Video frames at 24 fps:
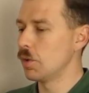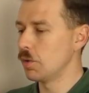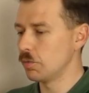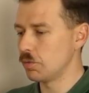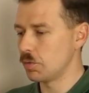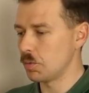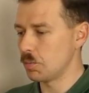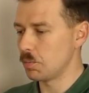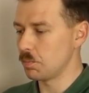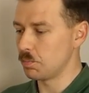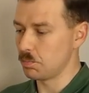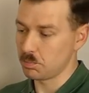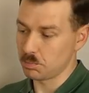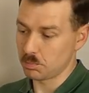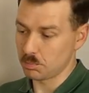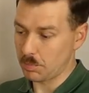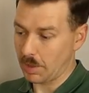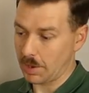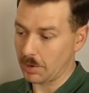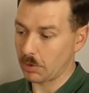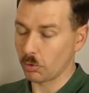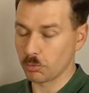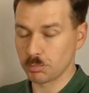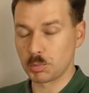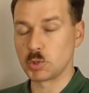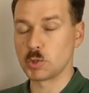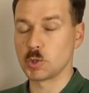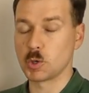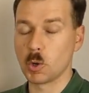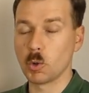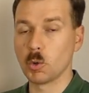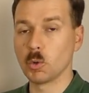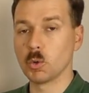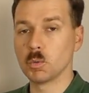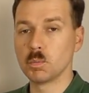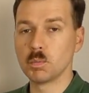for men on
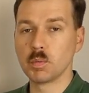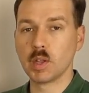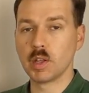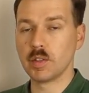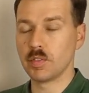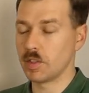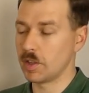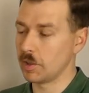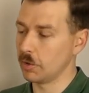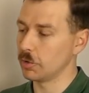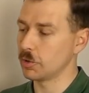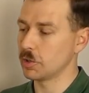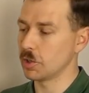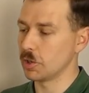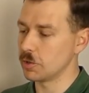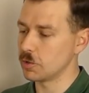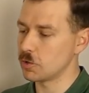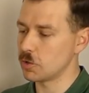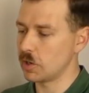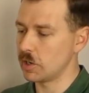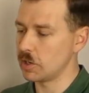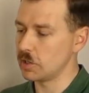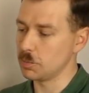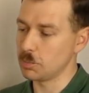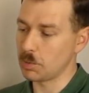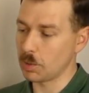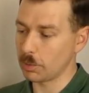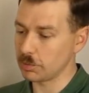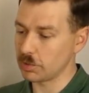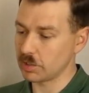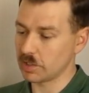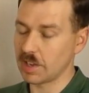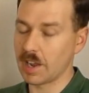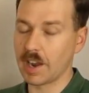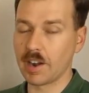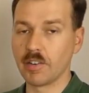patrol in the hill country to be able
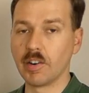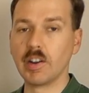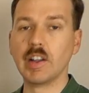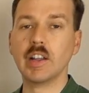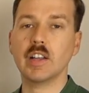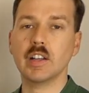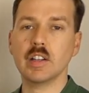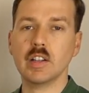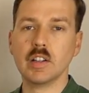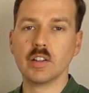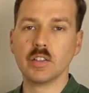to carry